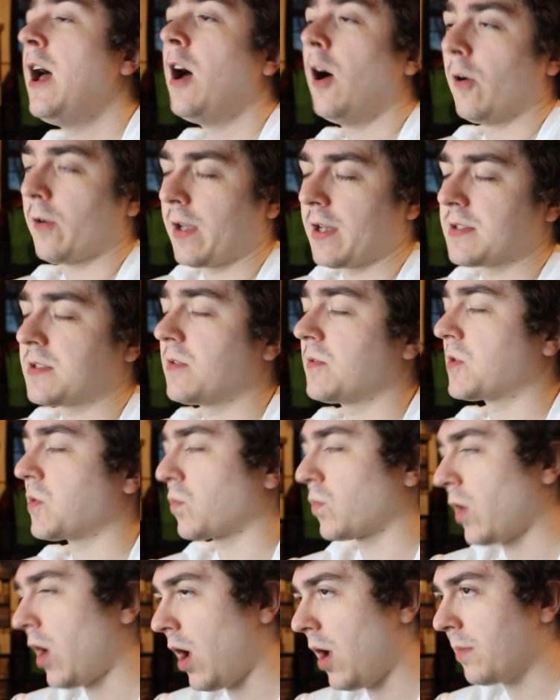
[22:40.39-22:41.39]
Okay, so it's a
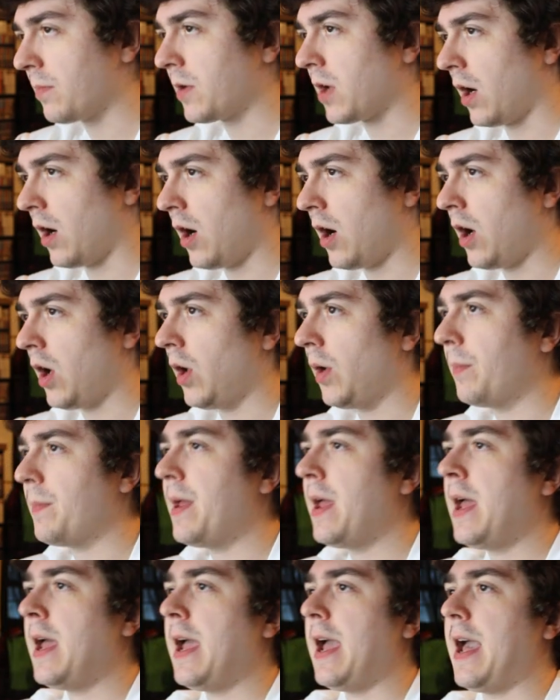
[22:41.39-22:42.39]
rom-com,
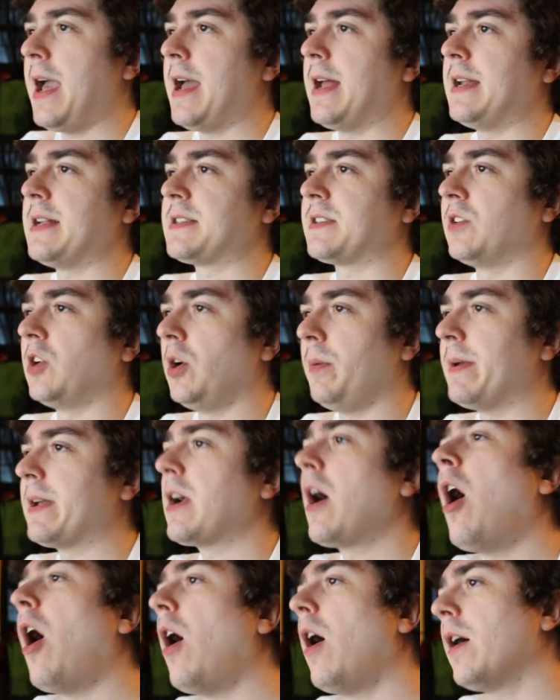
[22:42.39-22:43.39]
and it's a little bit
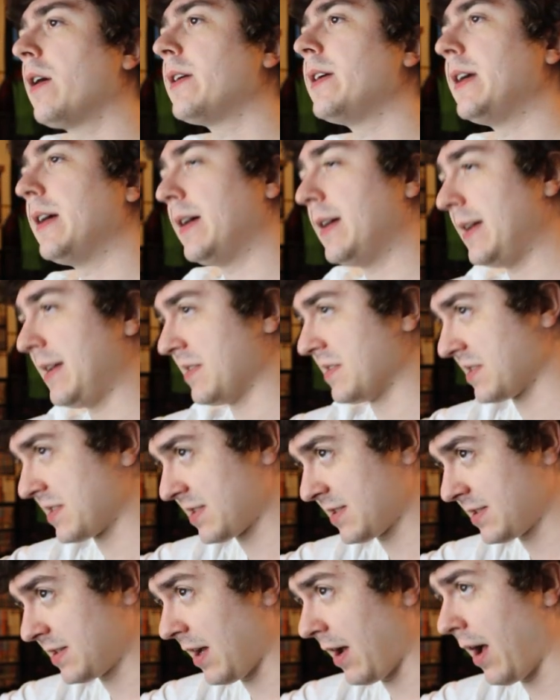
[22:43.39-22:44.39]
Kaguya
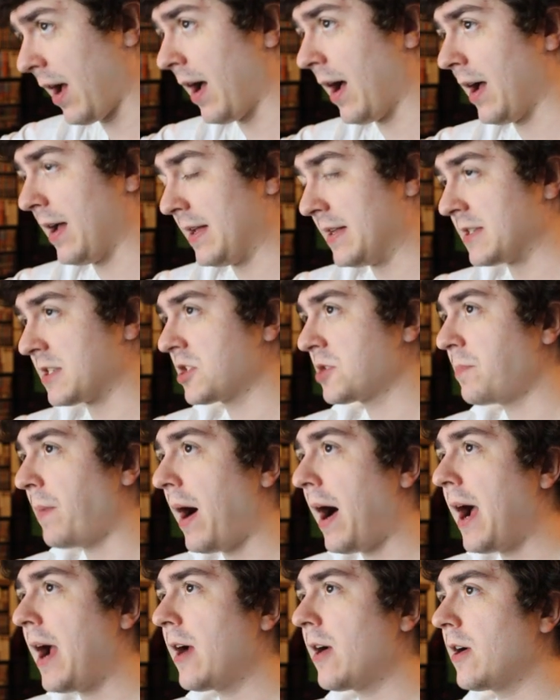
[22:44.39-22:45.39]
inst- uh,
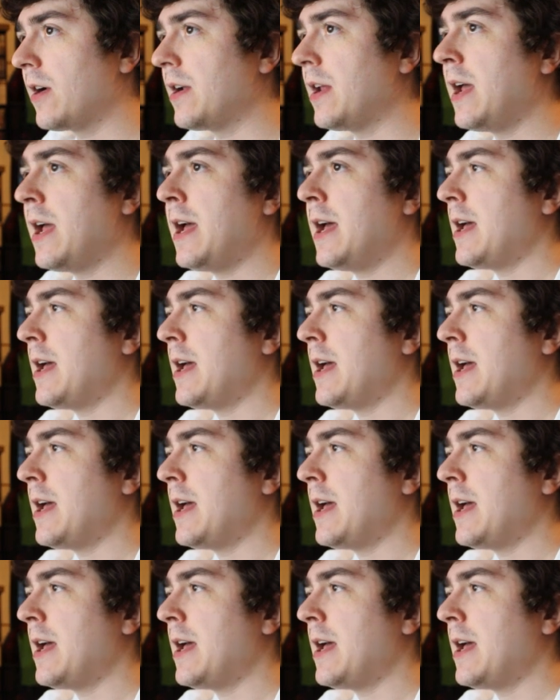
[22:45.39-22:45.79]
inspired.